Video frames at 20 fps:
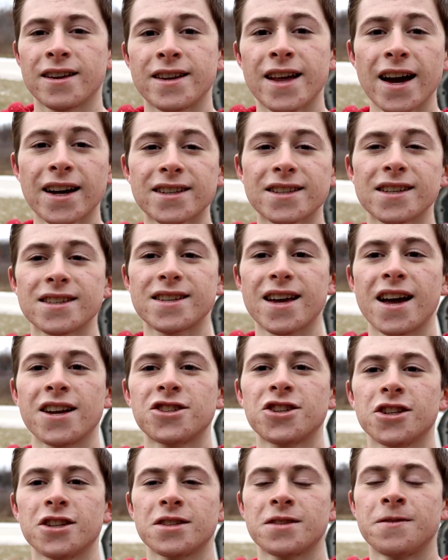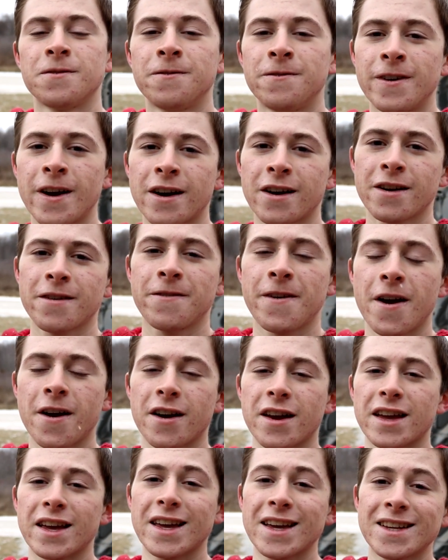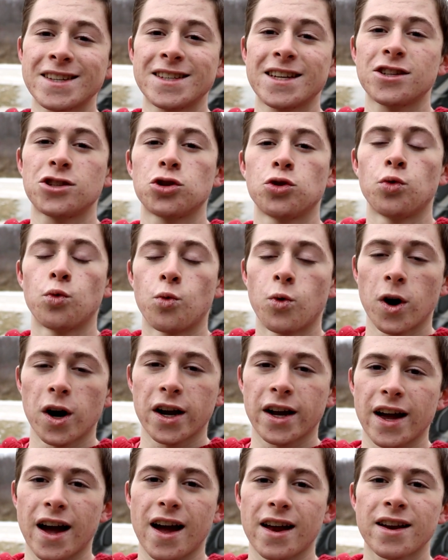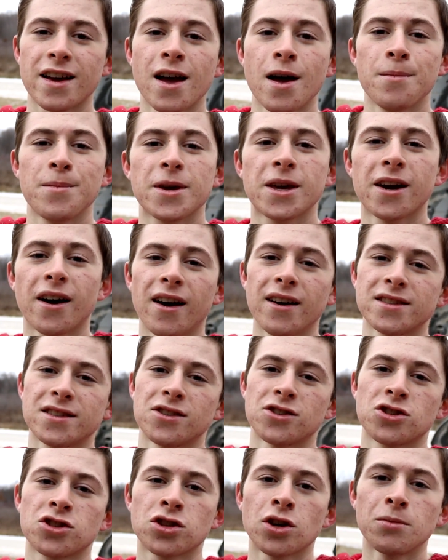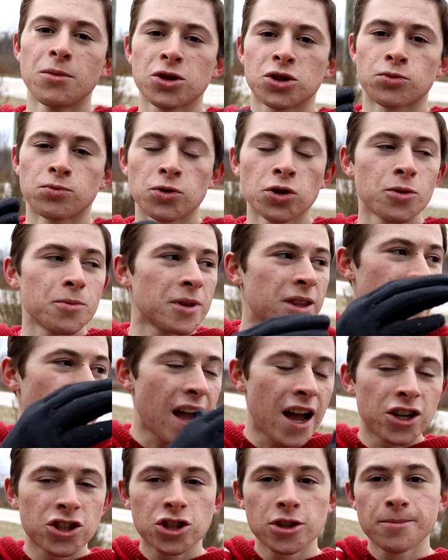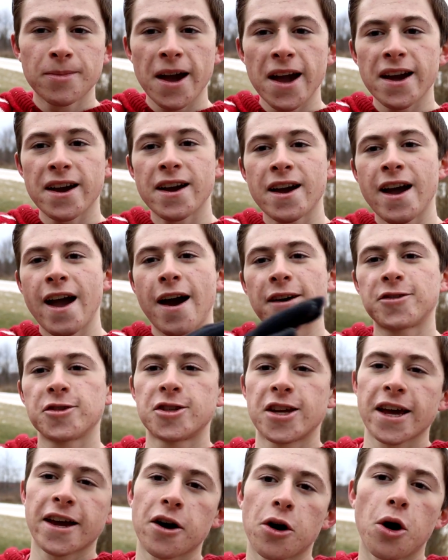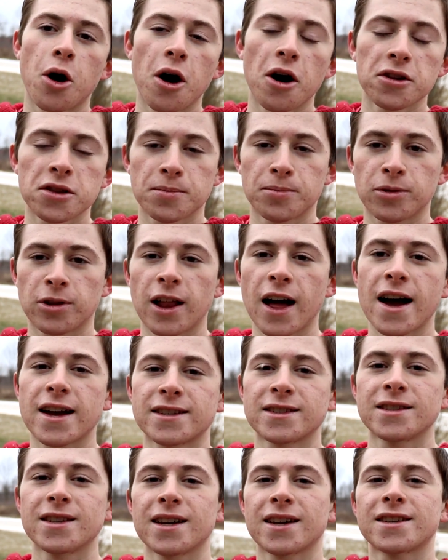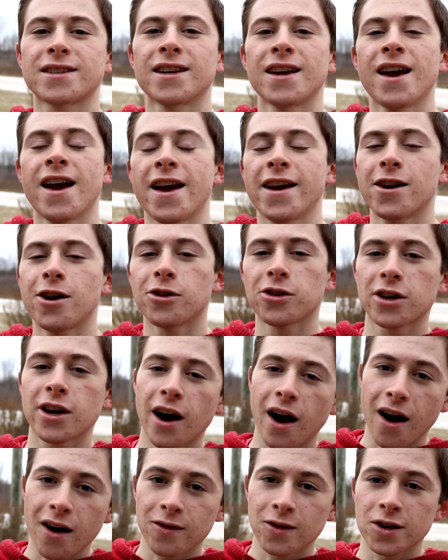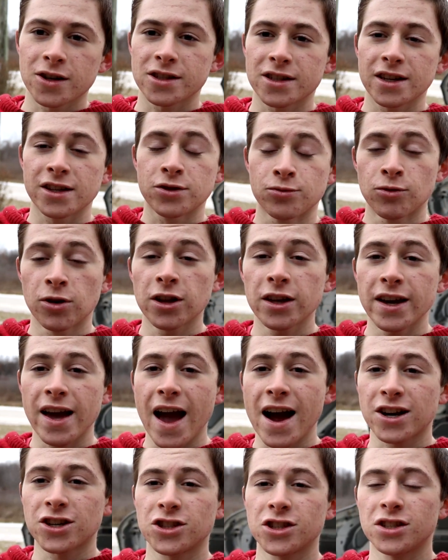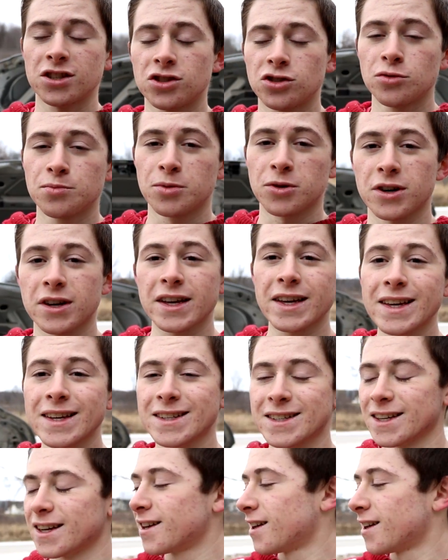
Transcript: Next, this engine is very easy to work on because there's so much room in the engine bay. After you take out all the plastics and all the covers, it's really actually super easy.